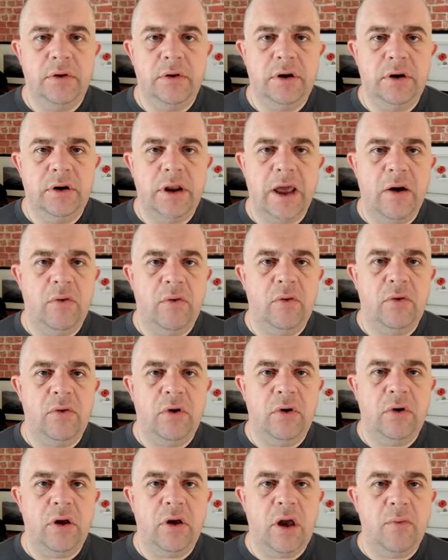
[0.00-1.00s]
Now,
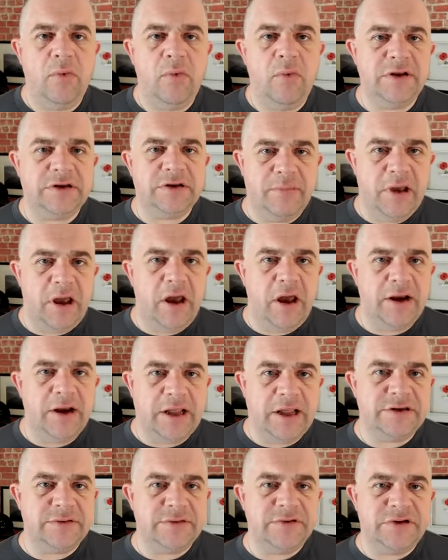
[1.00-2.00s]
I'm willing to bet I'd
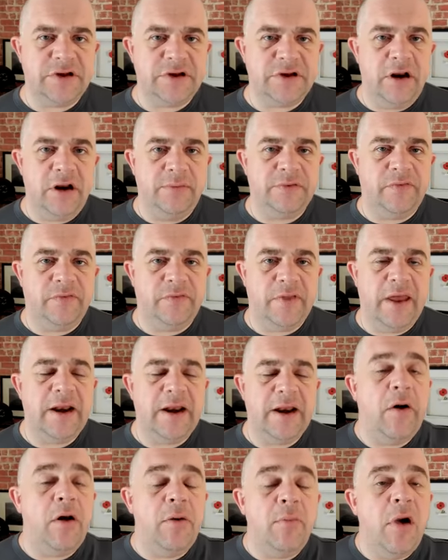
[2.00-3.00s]
get some sign-ups for that.
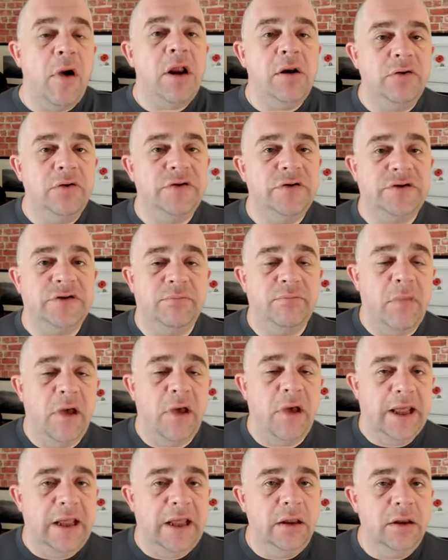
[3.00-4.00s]
Now, I might lose some
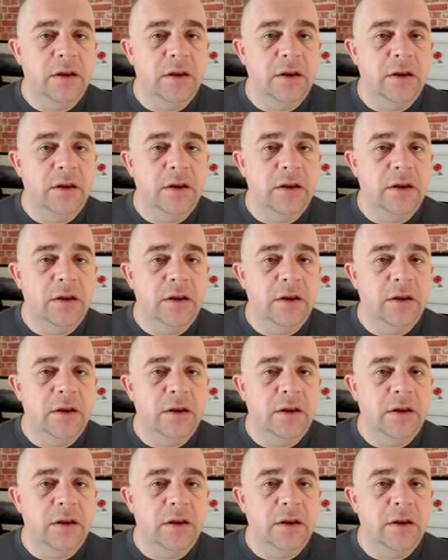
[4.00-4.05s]
money.